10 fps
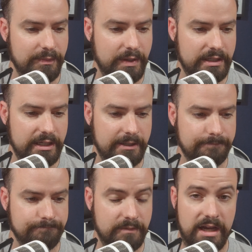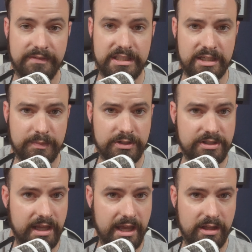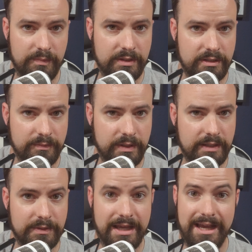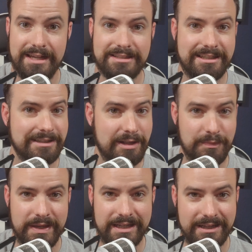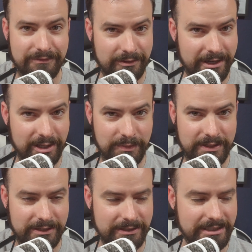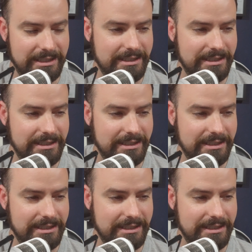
But obviously I'd appreciate help, but I'm not asking, not begging for help here.